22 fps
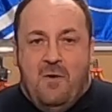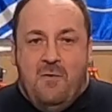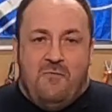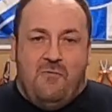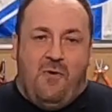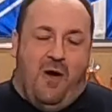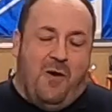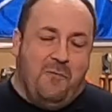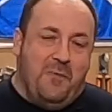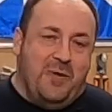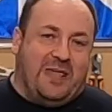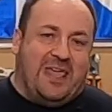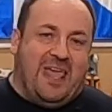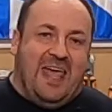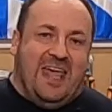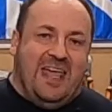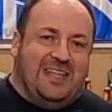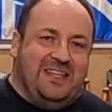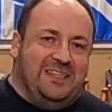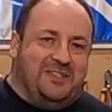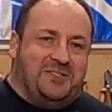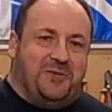Right, we'll get
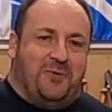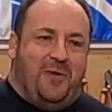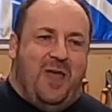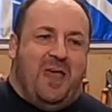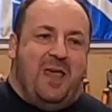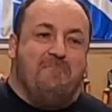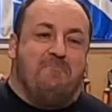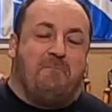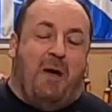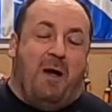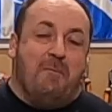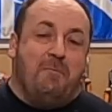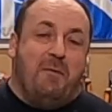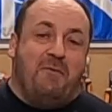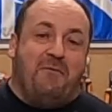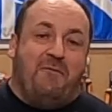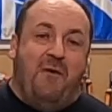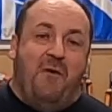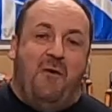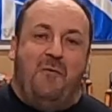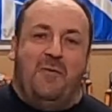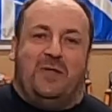into it. But
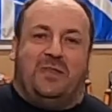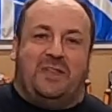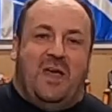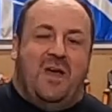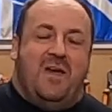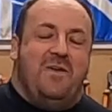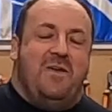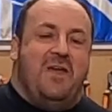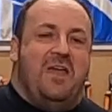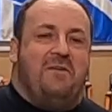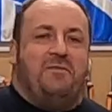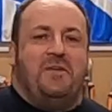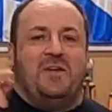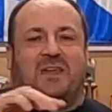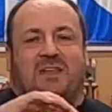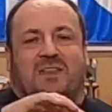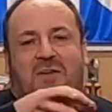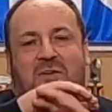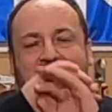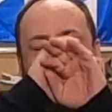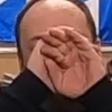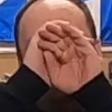before we do, if you
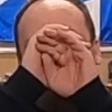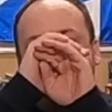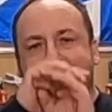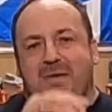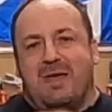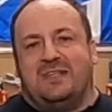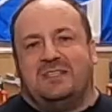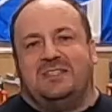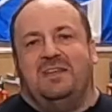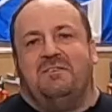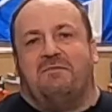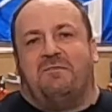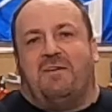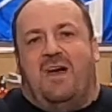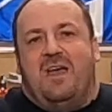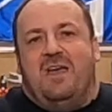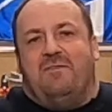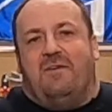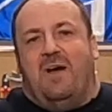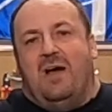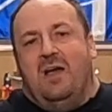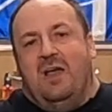could do us a massive
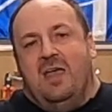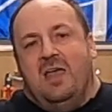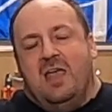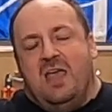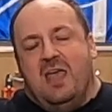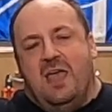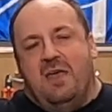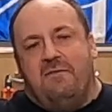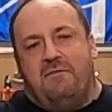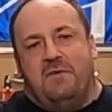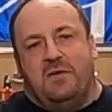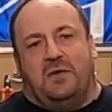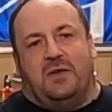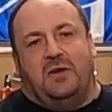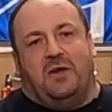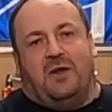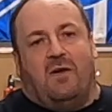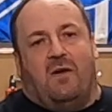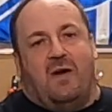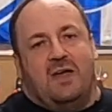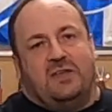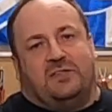favour, if you could
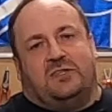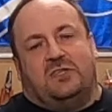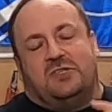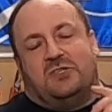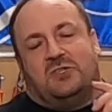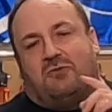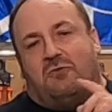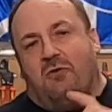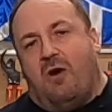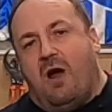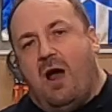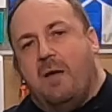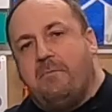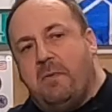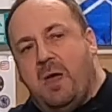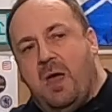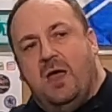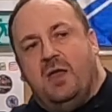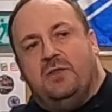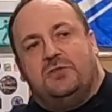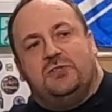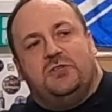like, like, subscribe
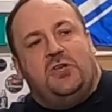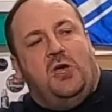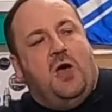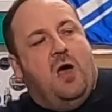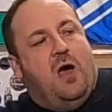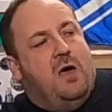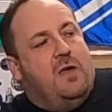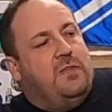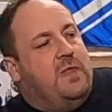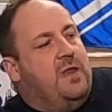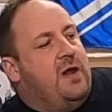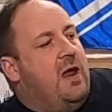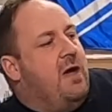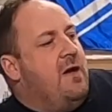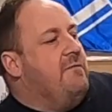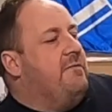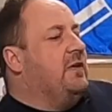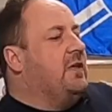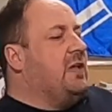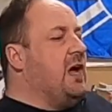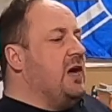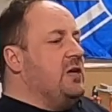and turn the
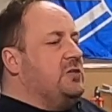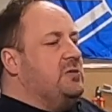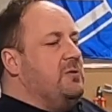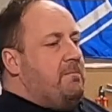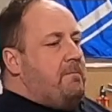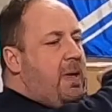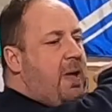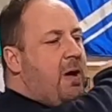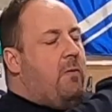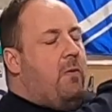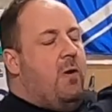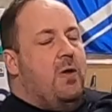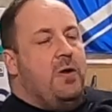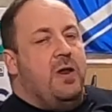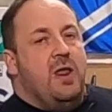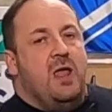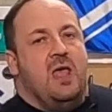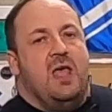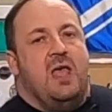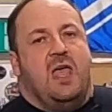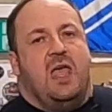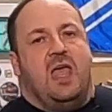notification bell on.
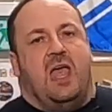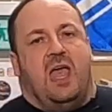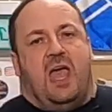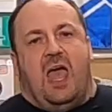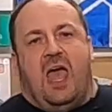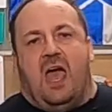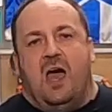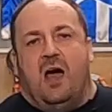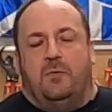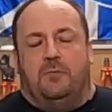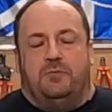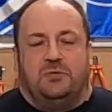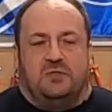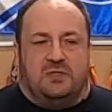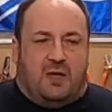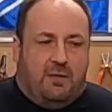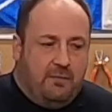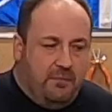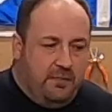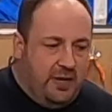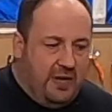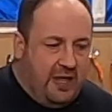It helps
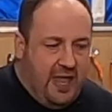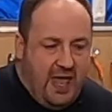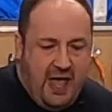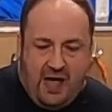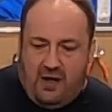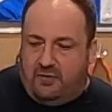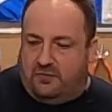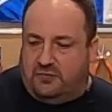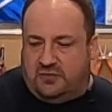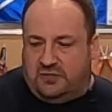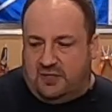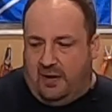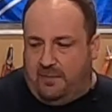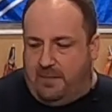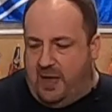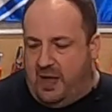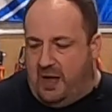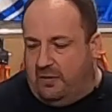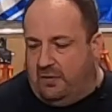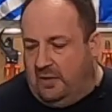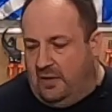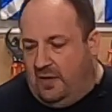somebody out
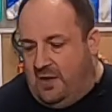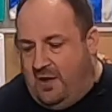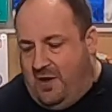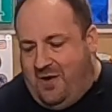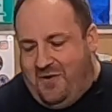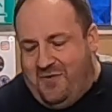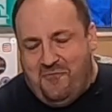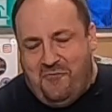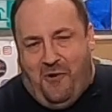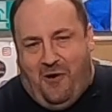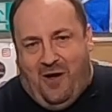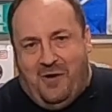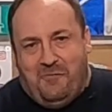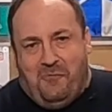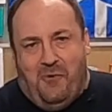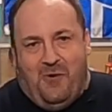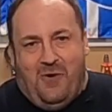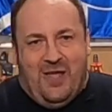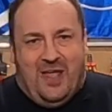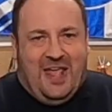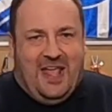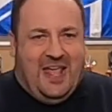somehow. Right,
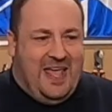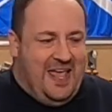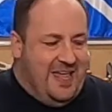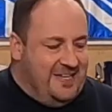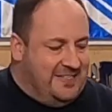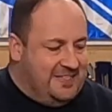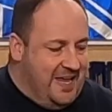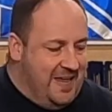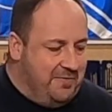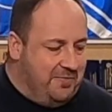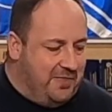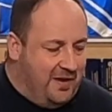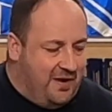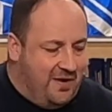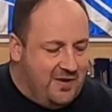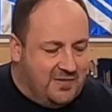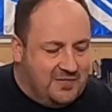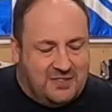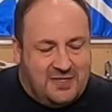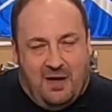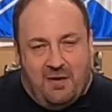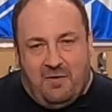what it is, in the
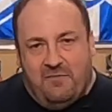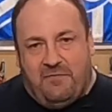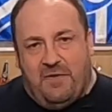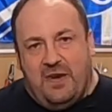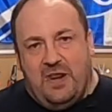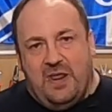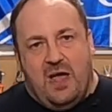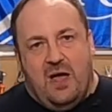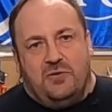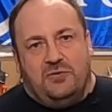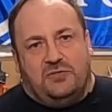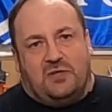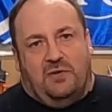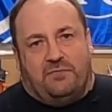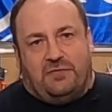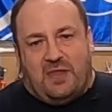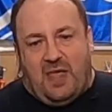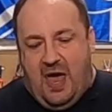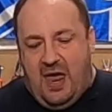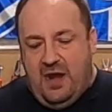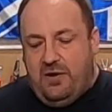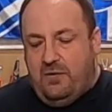last couple of videos I've
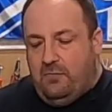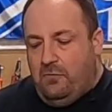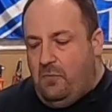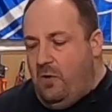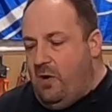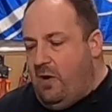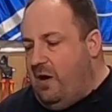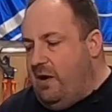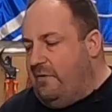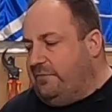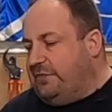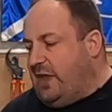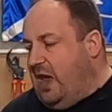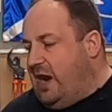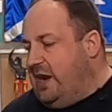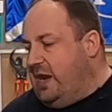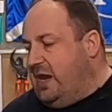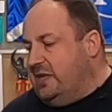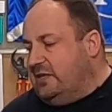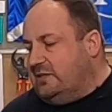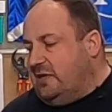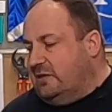done, what I've
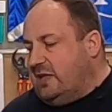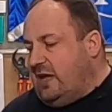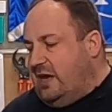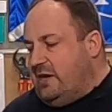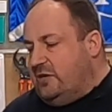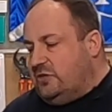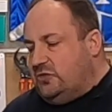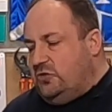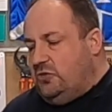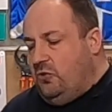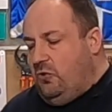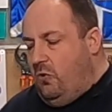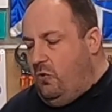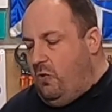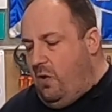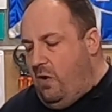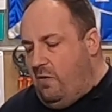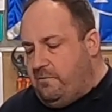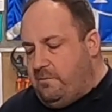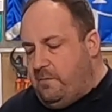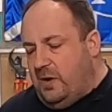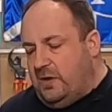done is I've done a tour
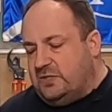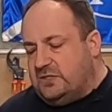of my